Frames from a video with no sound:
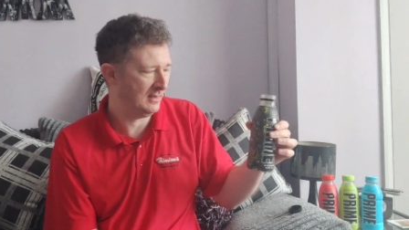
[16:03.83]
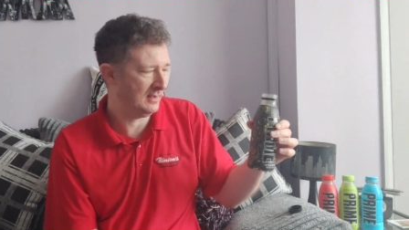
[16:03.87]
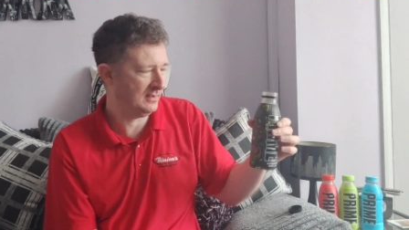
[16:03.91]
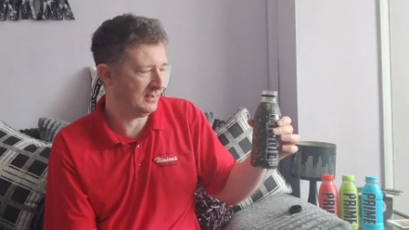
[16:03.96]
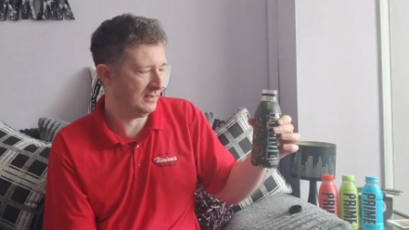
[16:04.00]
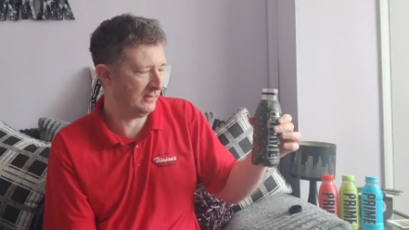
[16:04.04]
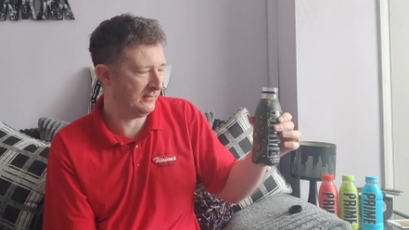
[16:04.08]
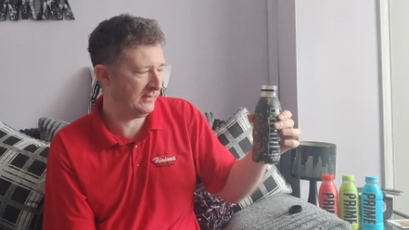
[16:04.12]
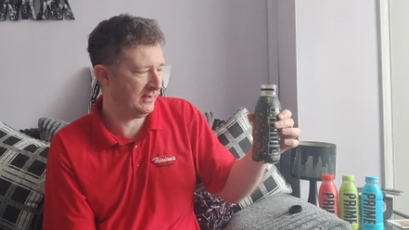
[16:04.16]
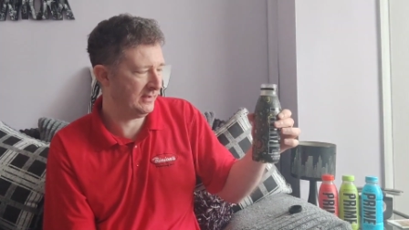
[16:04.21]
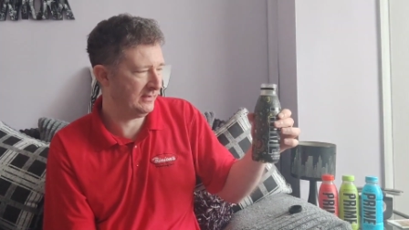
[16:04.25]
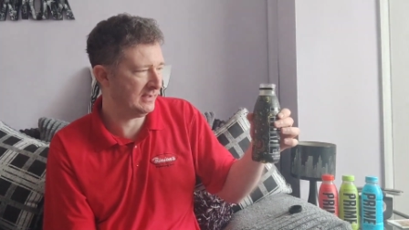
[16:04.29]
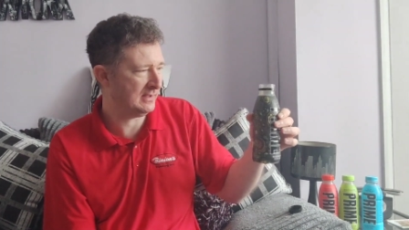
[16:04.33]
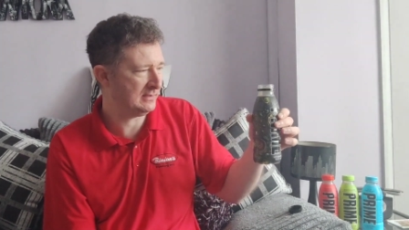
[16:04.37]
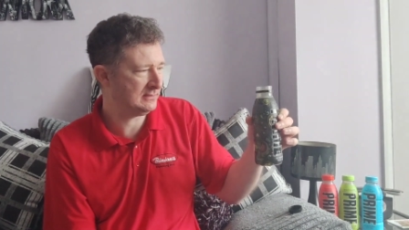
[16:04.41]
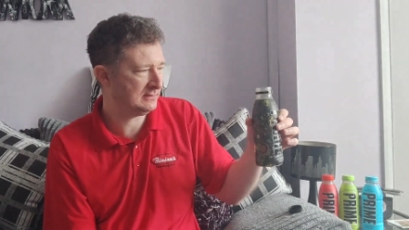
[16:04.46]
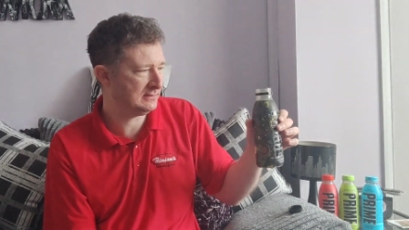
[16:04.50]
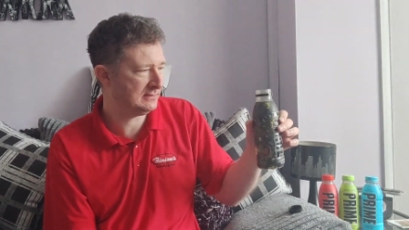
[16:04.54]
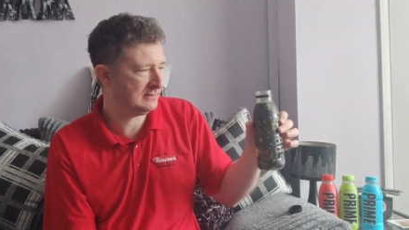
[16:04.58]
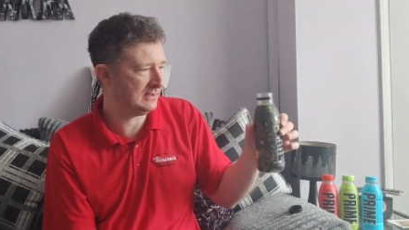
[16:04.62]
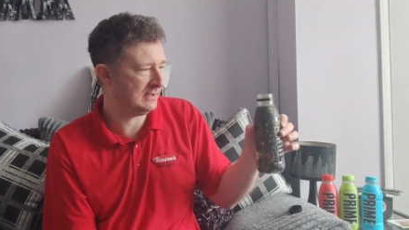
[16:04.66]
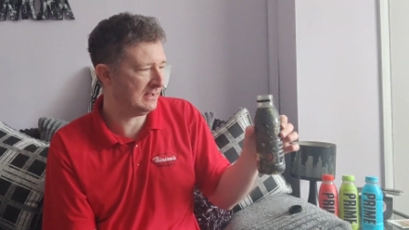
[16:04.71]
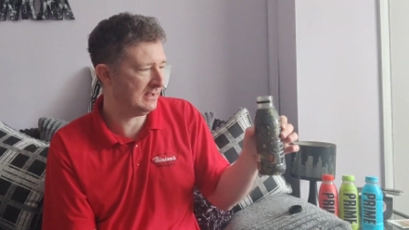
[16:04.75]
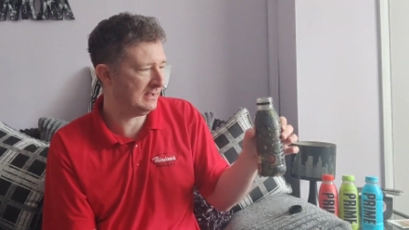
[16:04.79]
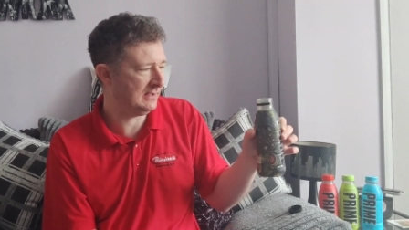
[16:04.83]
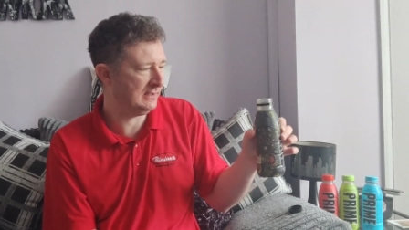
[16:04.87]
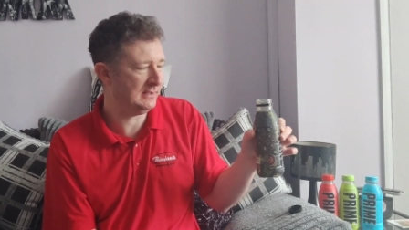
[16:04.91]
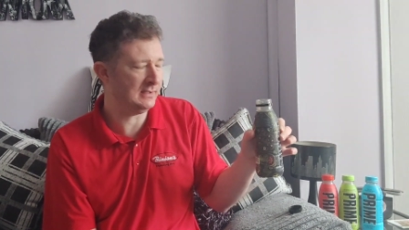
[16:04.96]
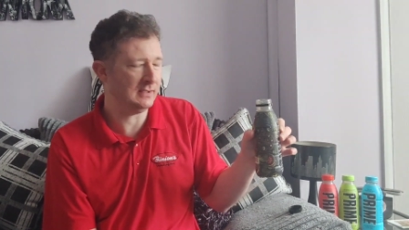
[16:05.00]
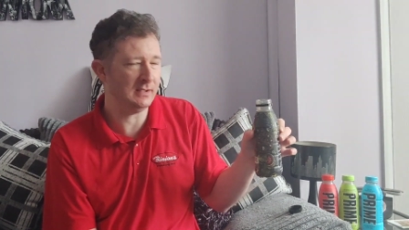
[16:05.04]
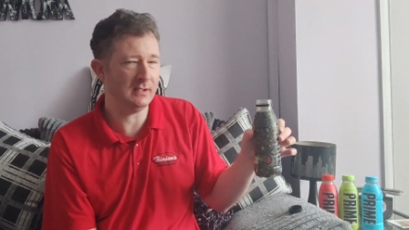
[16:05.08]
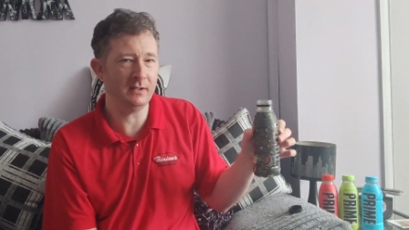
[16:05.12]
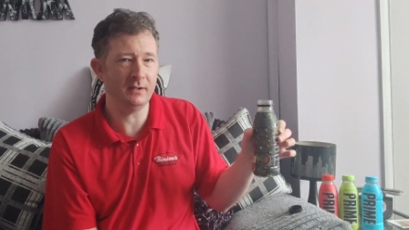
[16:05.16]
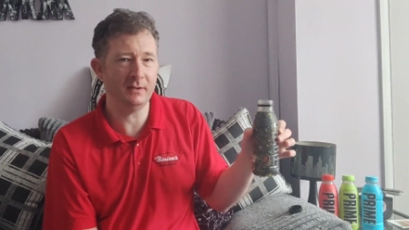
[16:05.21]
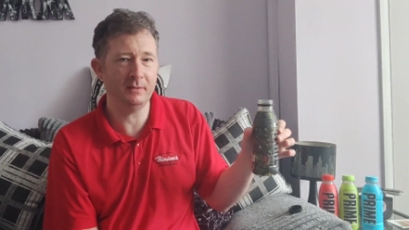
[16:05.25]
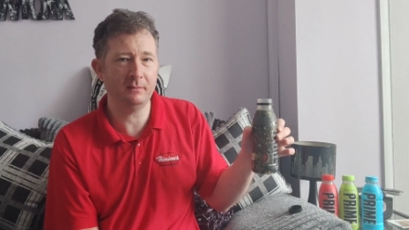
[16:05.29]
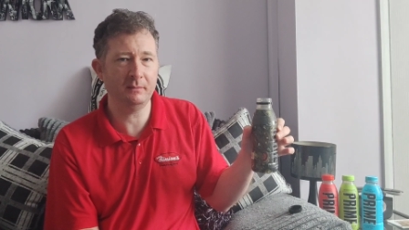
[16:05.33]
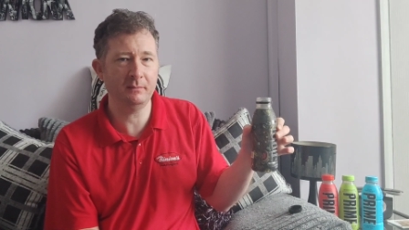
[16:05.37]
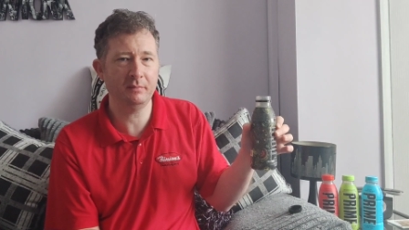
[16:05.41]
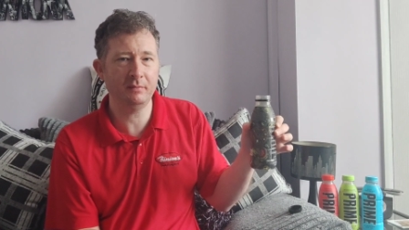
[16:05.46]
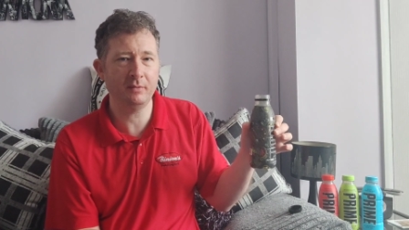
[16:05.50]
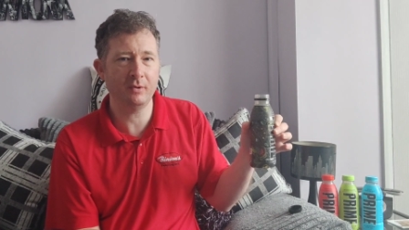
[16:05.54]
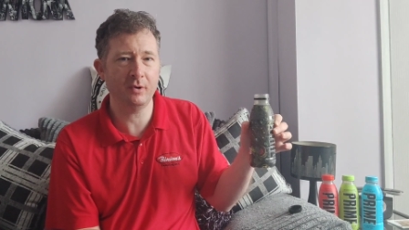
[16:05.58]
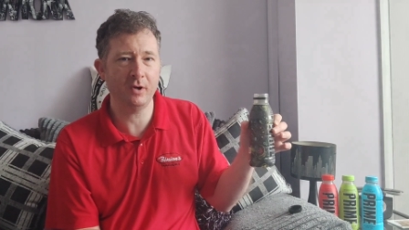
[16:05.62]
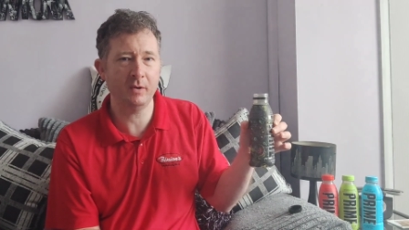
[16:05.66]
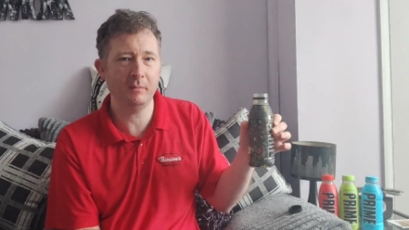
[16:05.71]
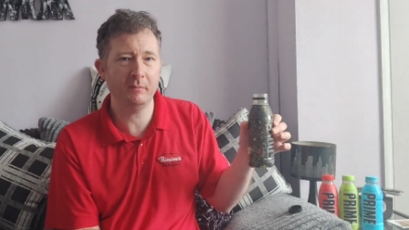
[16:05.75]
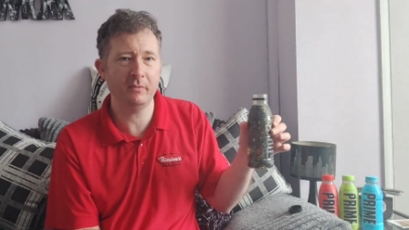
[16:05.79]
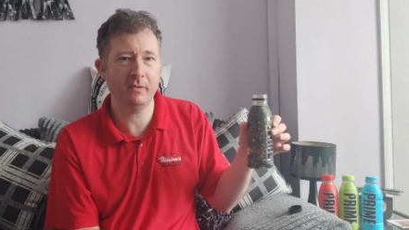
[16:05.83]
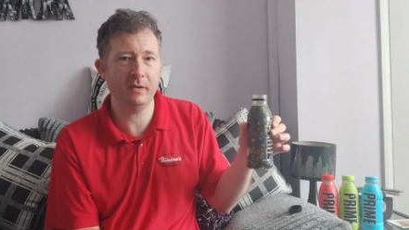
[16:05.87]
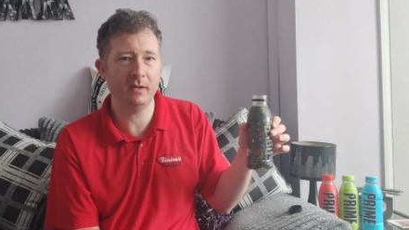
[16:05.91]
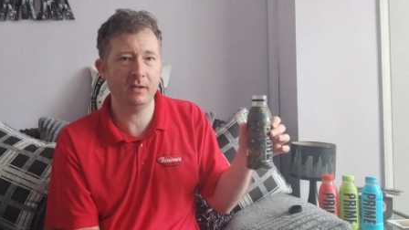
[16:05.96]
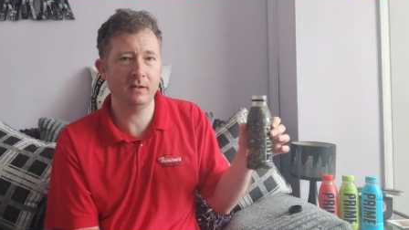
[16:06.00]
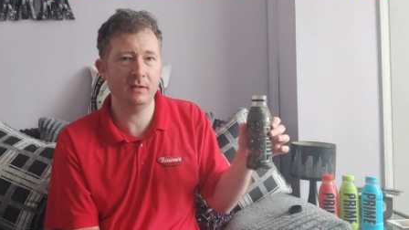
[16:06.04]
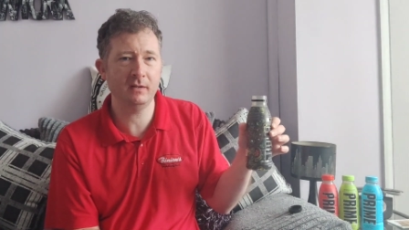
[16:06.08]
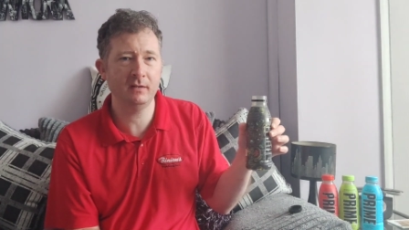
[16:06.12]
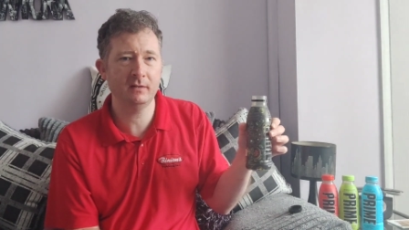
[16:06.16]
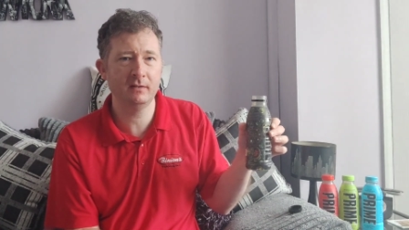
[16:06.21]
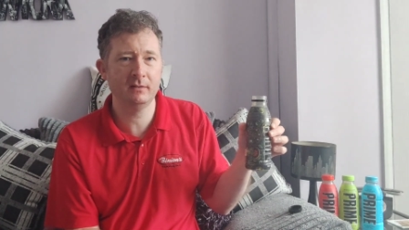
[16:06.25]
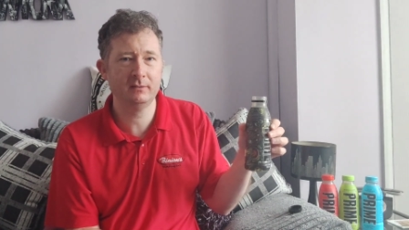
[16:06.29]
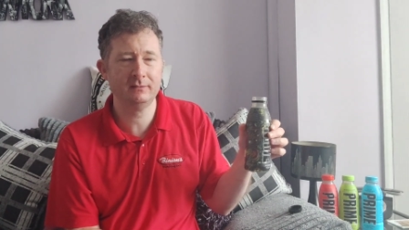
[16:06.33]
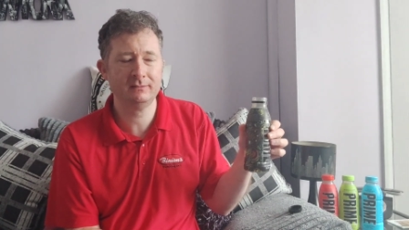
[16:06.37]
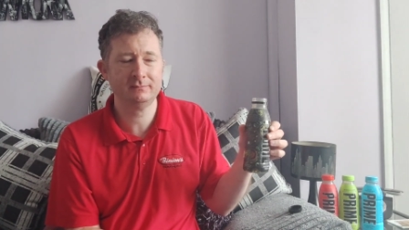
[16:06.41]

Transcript: I don't think that's a um, prime thing.